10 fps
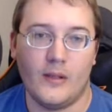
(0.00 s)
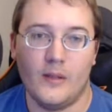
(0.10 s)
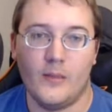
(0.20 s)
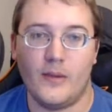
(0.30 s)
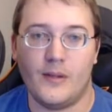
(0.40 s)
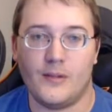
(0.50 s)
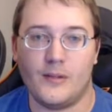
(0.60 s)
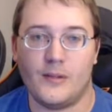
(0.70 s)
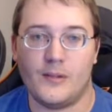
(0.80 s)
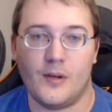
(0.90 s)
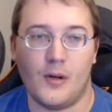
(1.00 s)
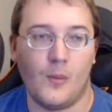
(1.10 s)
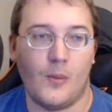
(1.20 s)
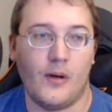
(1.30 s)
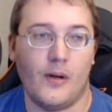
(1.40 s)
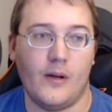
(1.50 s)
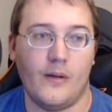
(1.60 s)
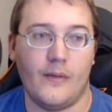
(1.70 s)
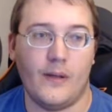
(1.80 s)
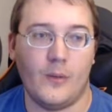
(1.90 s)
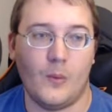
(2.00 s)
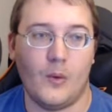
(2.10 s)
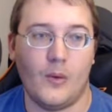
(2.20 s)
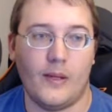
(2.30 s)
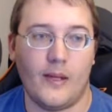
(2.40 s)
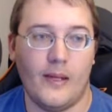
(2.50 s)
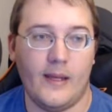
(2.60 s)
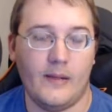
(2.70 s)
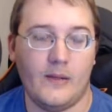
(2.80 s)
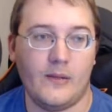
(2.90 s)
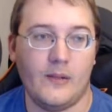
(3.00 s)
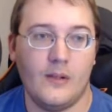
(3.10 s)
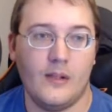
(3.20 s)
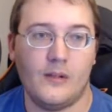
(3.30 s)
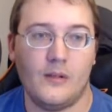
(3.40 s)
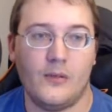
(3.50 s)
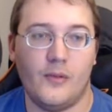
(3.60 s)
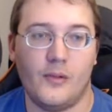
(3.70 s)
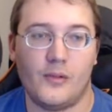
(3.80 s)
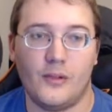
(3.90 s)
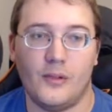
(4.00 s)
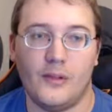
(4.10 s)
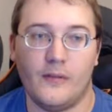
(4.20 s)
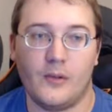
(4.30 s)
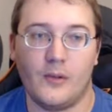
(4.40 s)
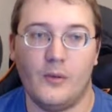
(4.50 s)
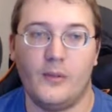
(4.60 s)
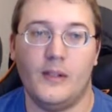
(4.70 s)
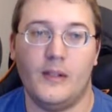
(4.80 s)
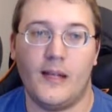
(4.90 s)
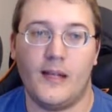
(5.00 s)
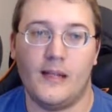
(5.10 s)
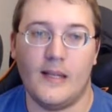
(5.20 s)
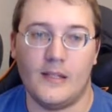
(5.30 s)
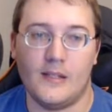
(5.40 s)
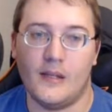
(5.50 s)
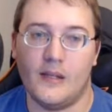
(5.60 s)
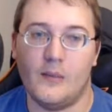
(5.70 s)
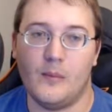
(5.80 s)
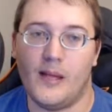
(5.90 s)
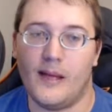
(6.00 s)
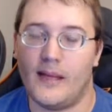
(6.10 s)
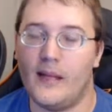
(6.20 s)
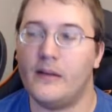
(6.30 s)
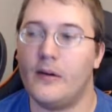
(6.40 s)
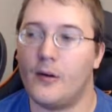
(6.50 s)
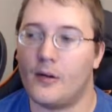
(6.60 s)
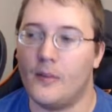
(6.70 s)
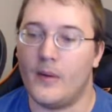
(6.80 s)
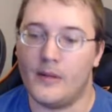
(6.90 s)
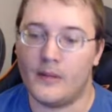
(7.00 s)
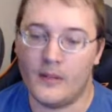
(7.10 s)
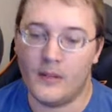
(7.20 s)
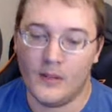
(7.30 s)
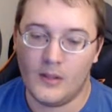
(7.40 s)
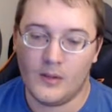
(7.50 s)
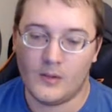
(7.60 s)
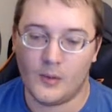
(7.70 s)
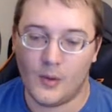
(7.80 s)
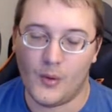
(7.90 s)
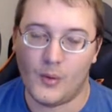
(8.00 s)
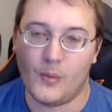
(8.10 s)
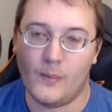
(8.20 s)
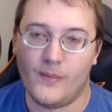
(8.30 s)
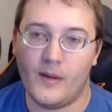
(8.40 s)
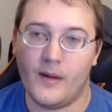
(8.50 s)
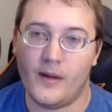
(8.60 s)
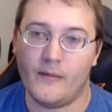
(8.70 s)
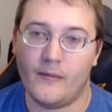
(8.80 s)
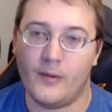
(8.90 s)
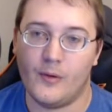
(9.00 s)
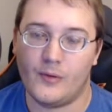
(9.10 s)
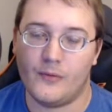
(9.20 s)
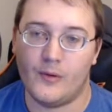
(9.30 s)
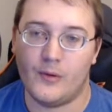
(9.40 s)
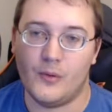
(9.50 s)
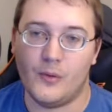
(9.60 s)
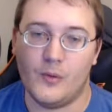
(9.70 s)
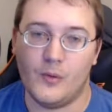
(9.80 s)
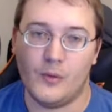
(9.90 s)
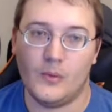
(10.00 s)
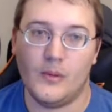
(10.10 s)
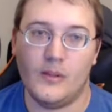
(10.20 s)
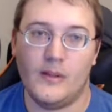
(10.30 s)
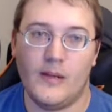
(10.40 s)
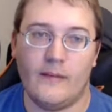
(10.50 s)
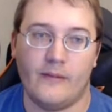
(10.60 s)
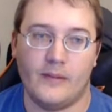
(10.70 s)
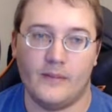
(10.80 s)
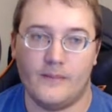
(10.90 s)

Mythic should start where the heroic ends and should finish on a difficulty like Lei Shen, Blackhand, and Archimond. So for those of you who haven't